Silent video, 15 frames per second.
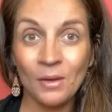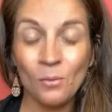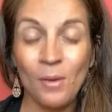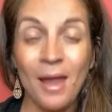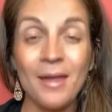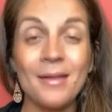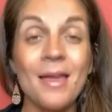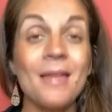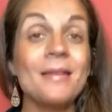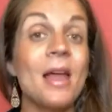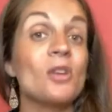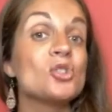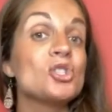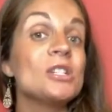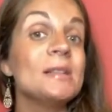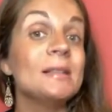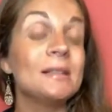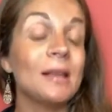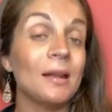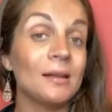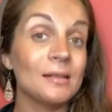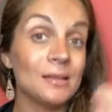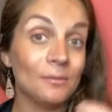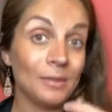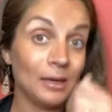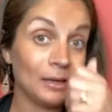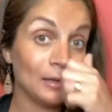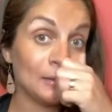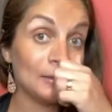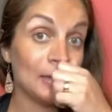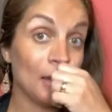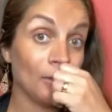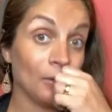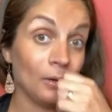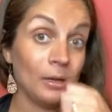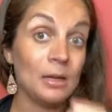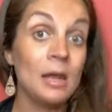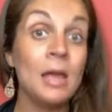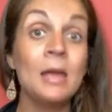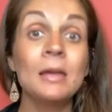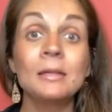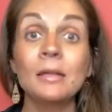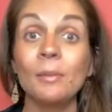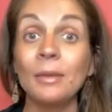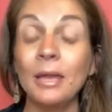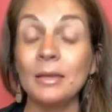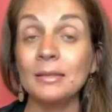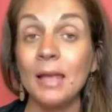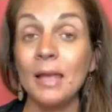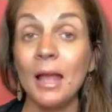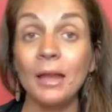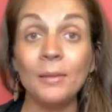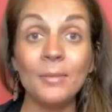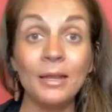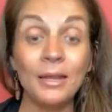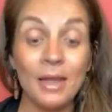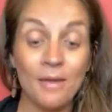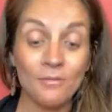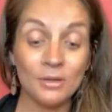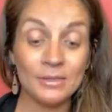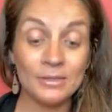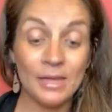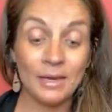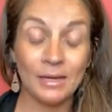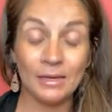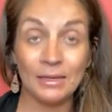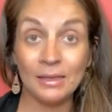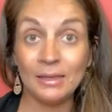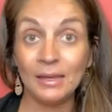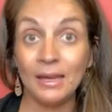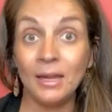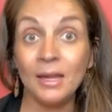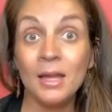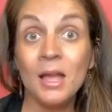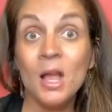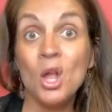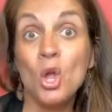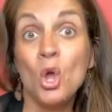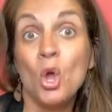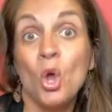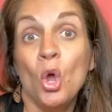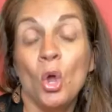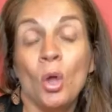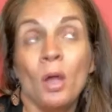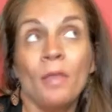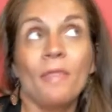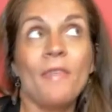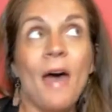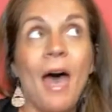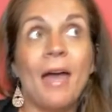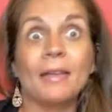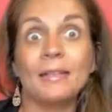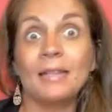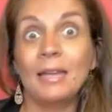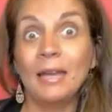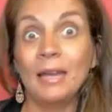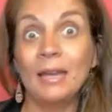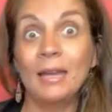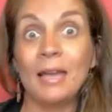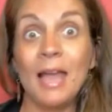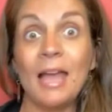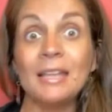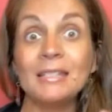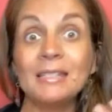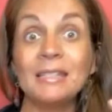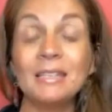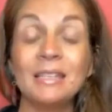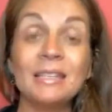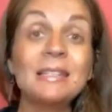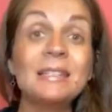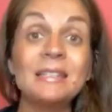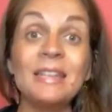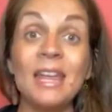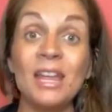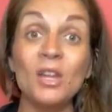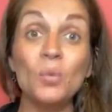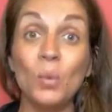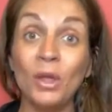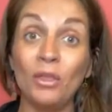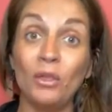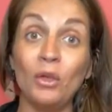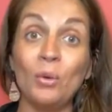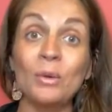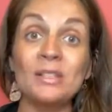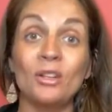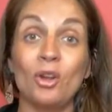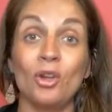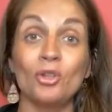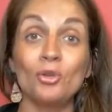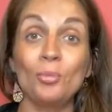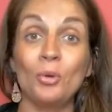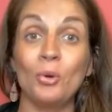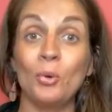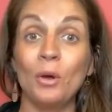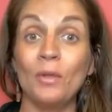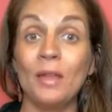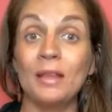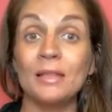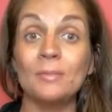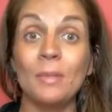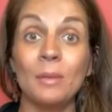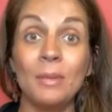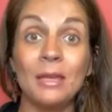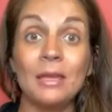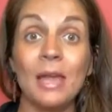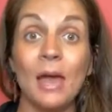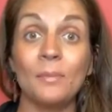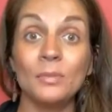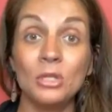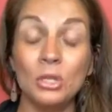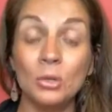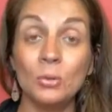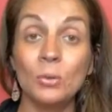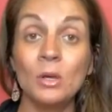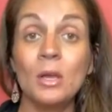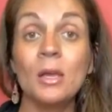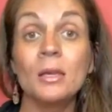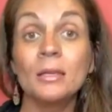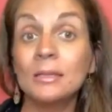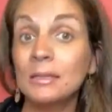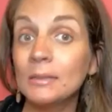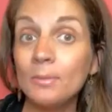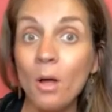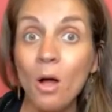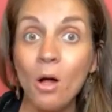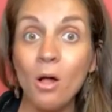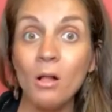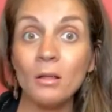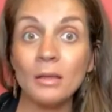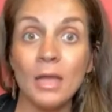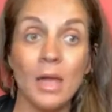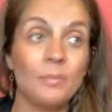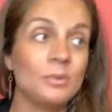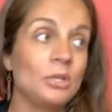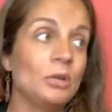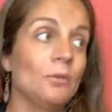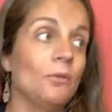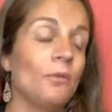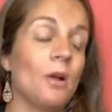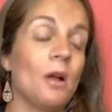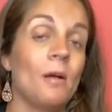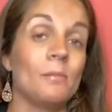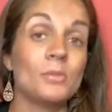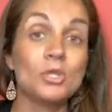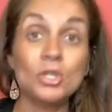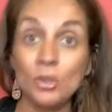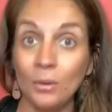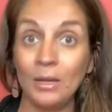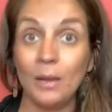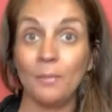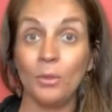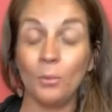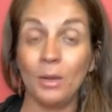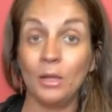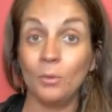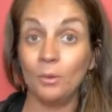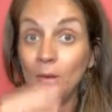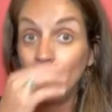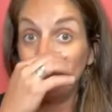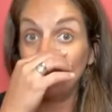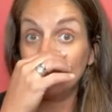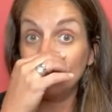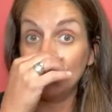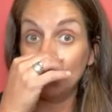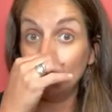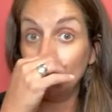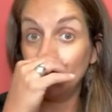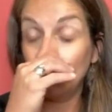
right? And now she said it to me and it's downloaded. Tell me, has anybody ever said anything that has stayed with you as an entrepreneur that has maybe kept you small, kept you from showing up the way you really want to?